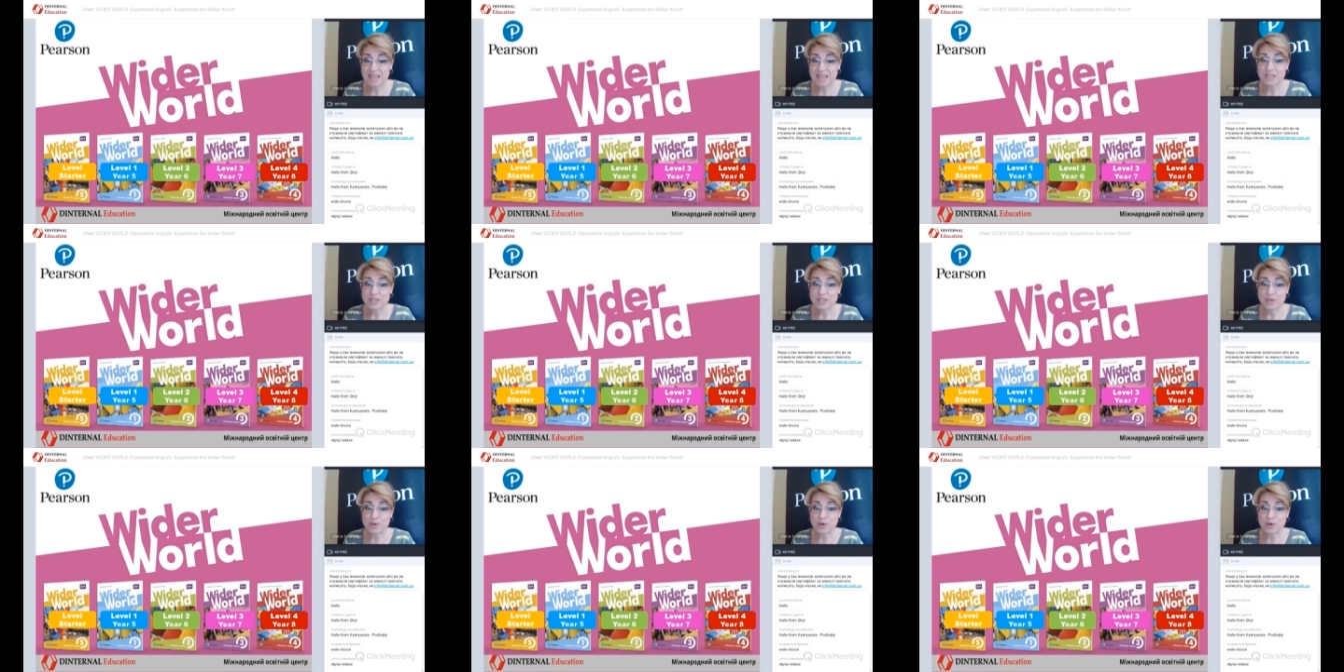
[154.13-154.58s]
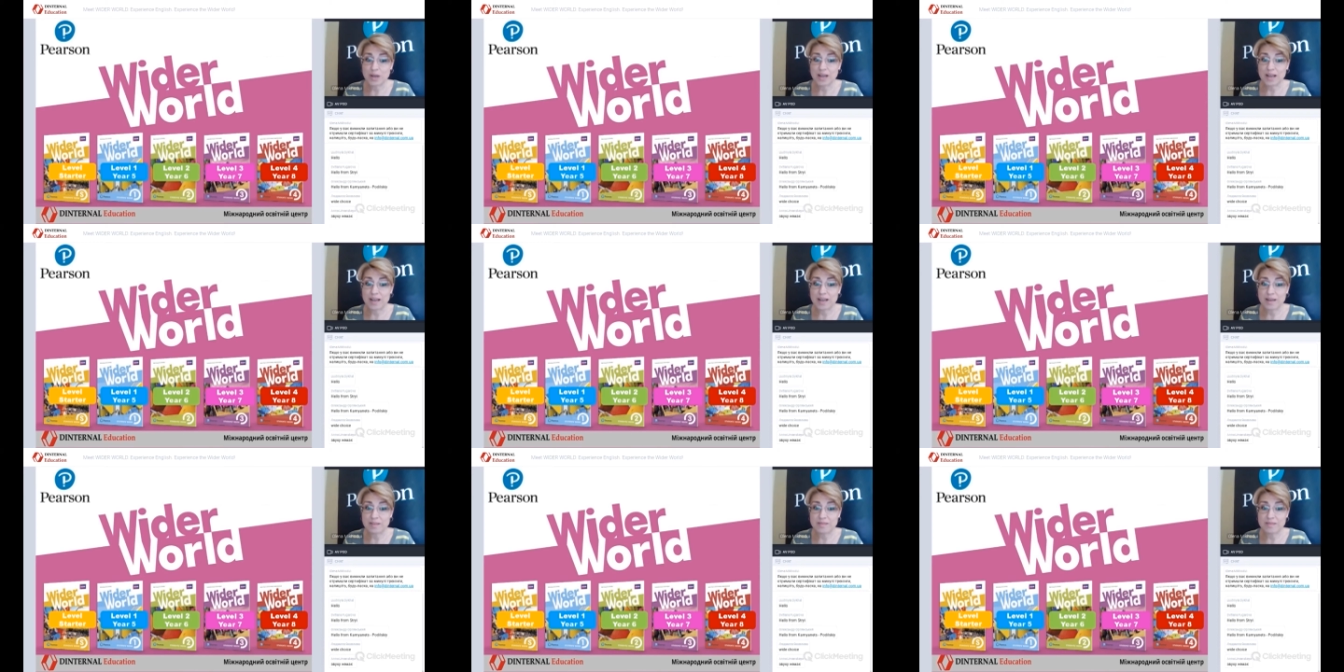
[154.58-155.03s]
So
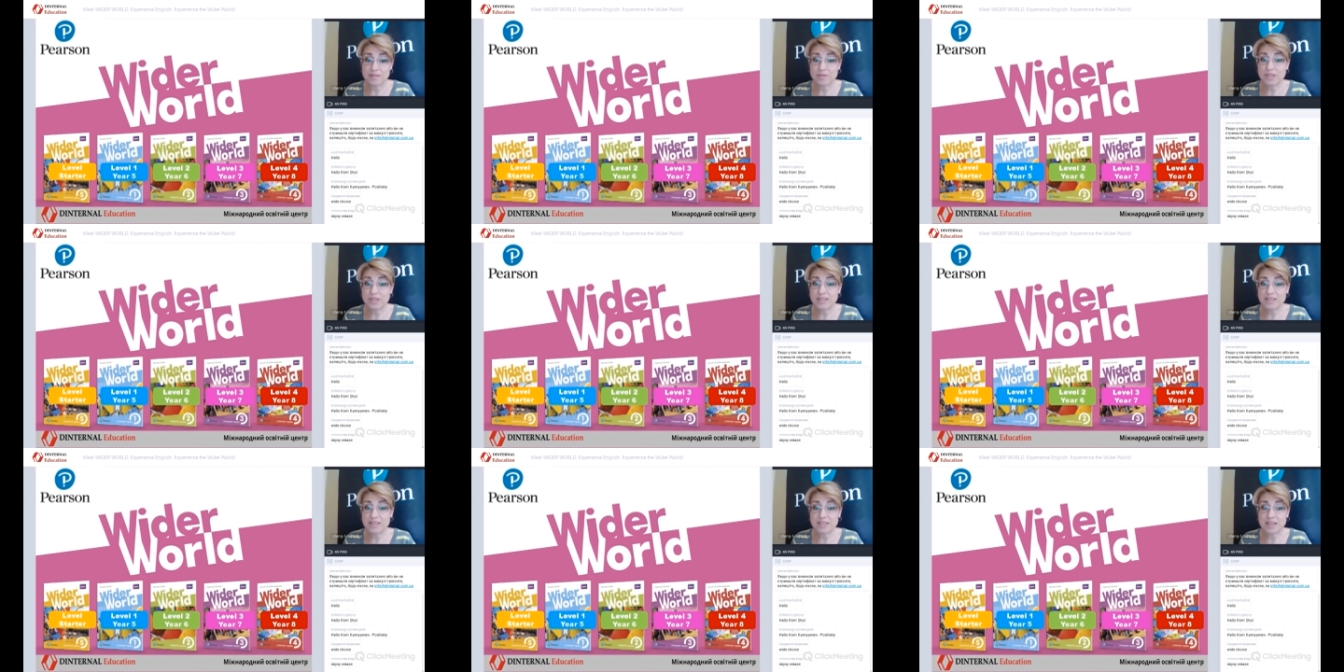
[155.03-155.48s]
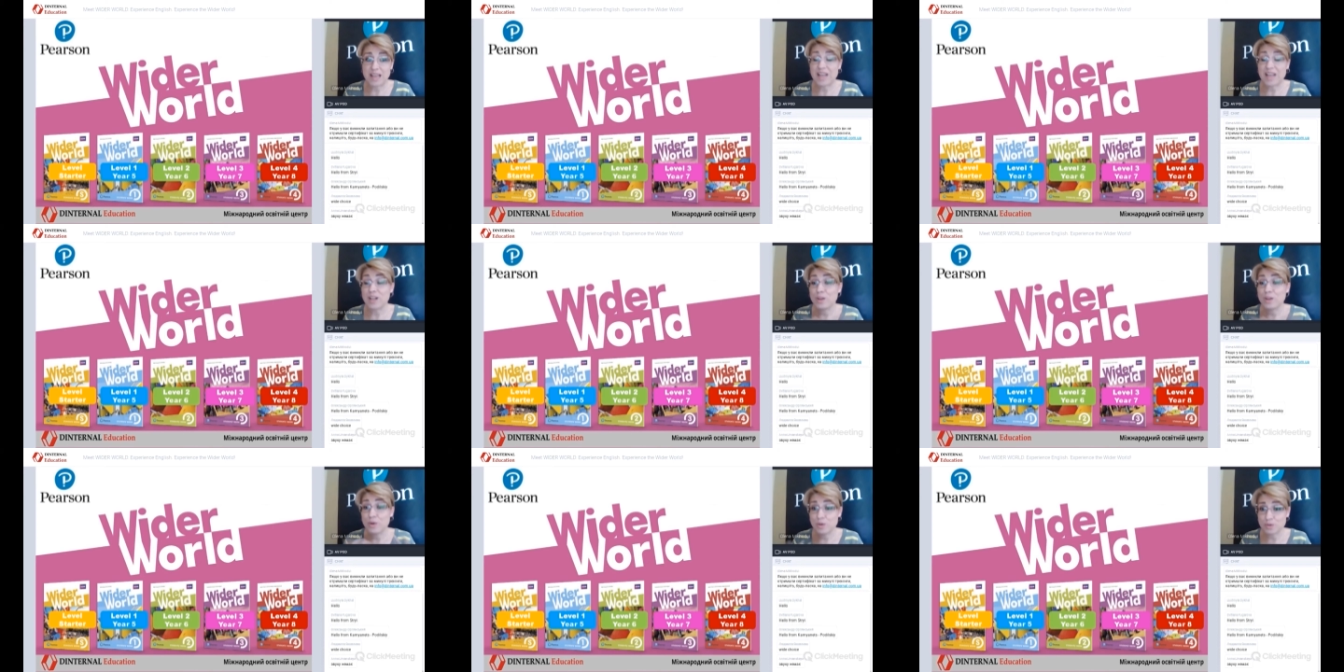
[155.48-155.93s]
there is
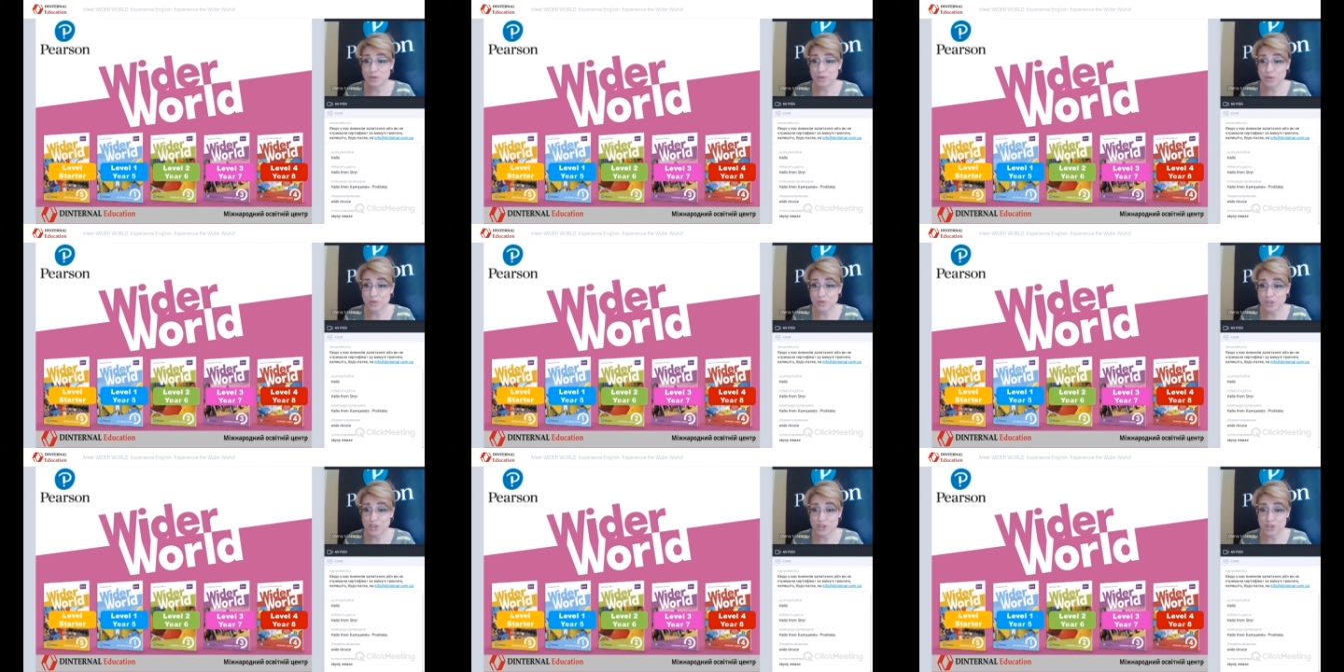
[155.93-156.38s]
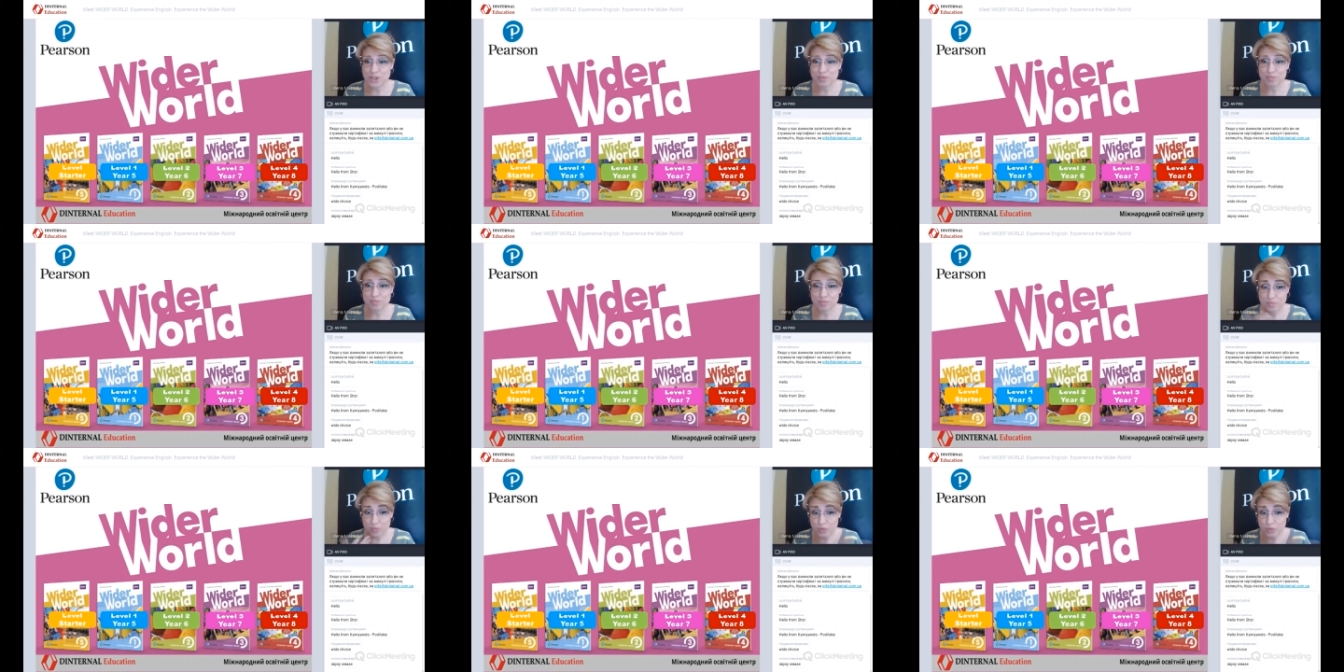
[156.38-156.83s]
a lot
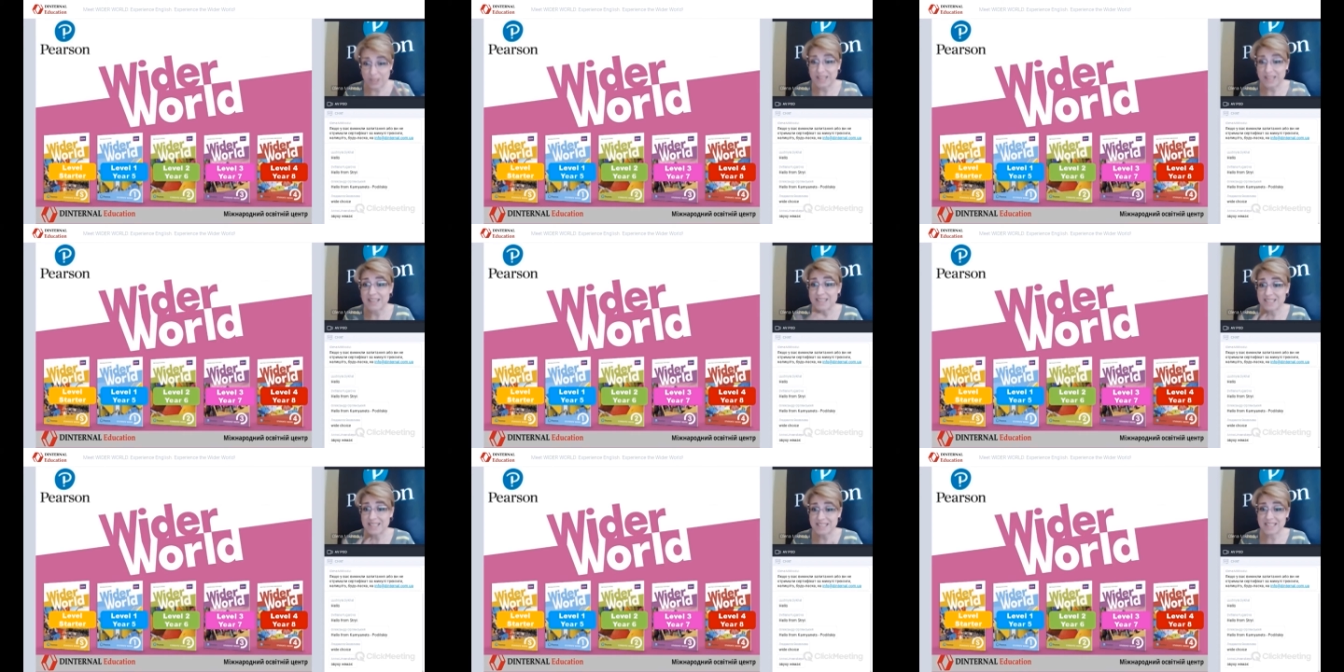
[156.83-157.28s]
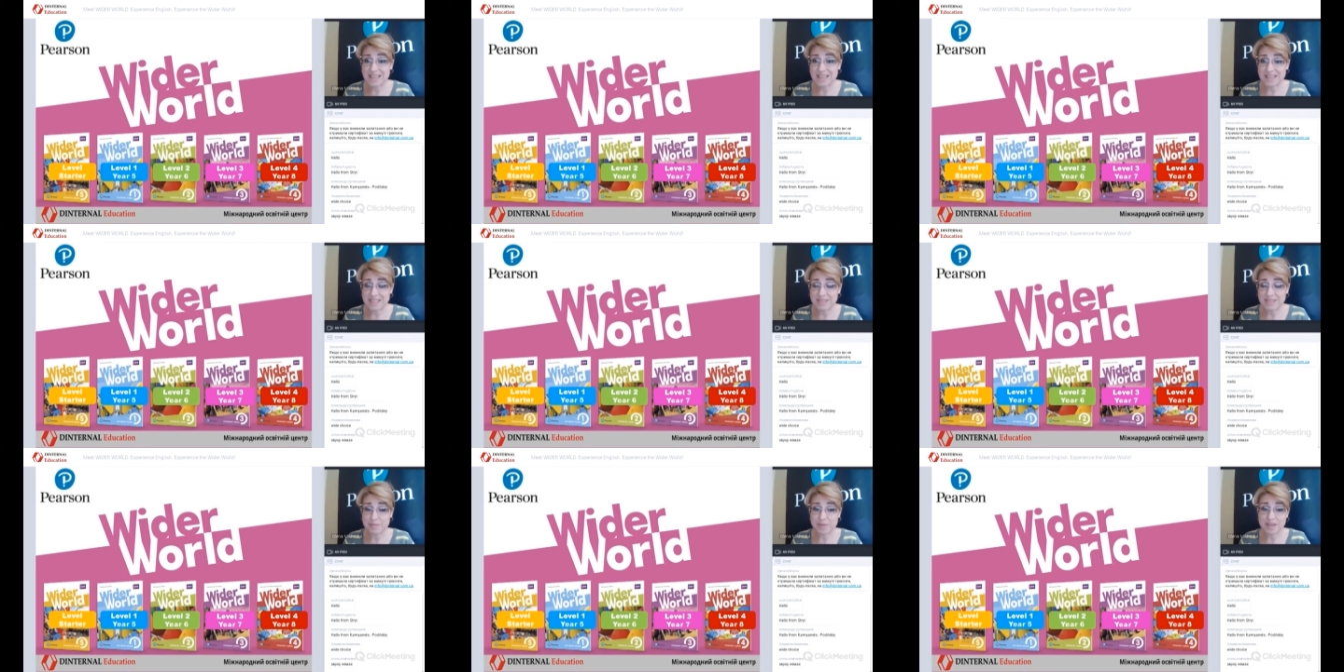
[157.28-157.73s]
which we can
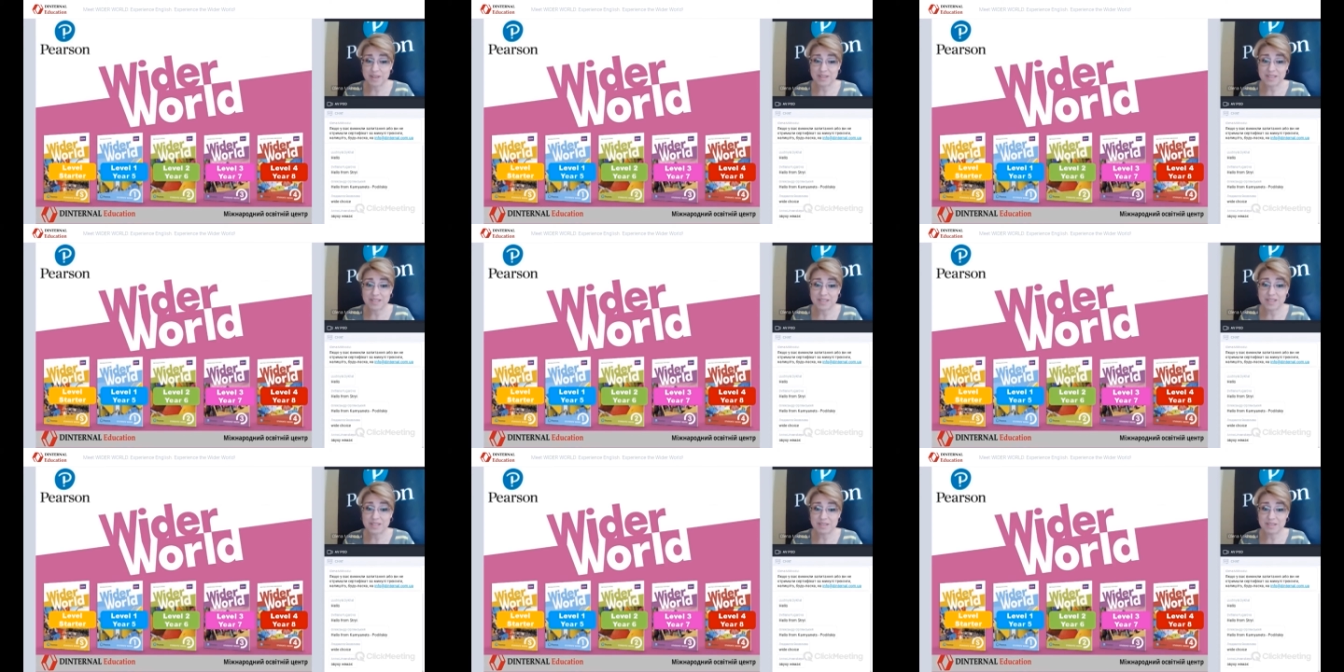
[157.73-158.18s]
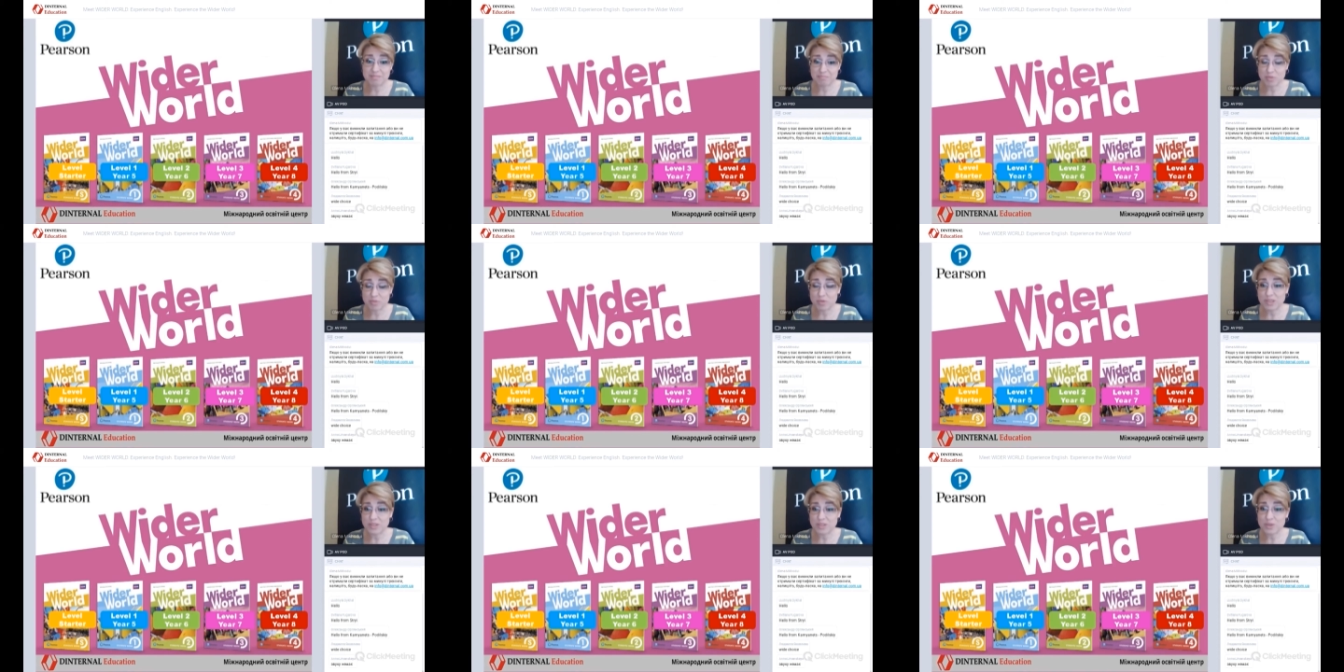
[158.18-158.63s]
discuss about this
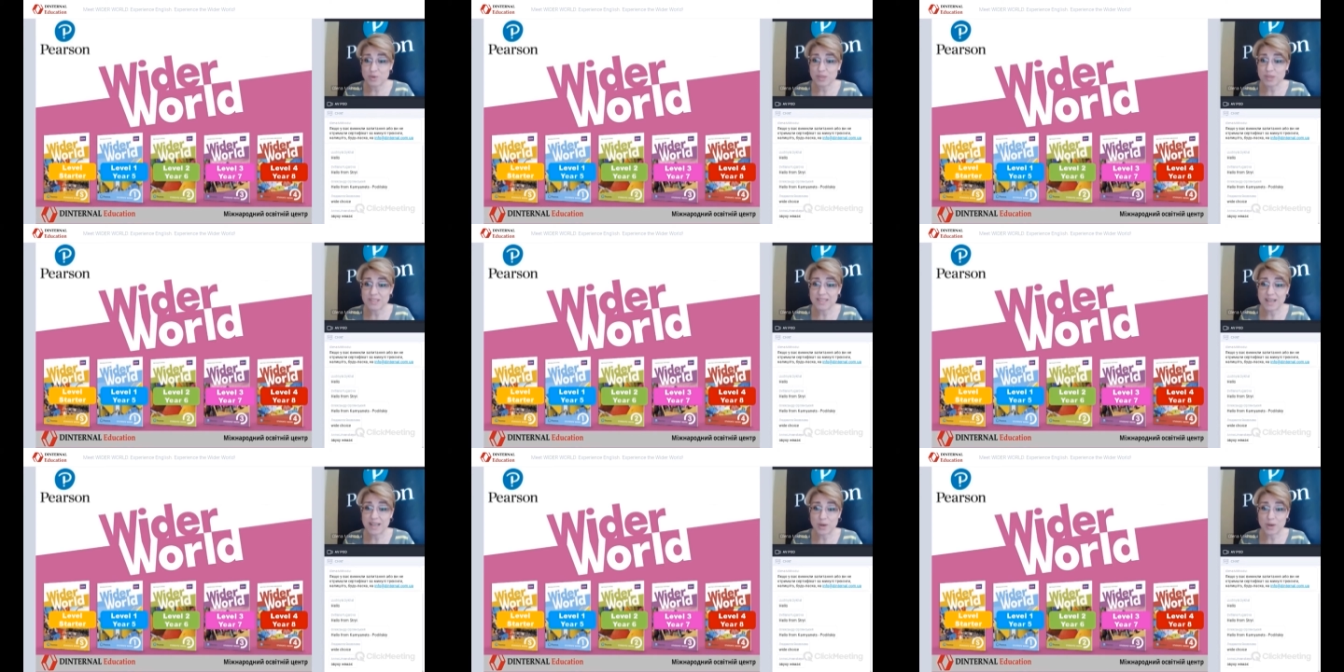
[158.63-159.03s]
resource.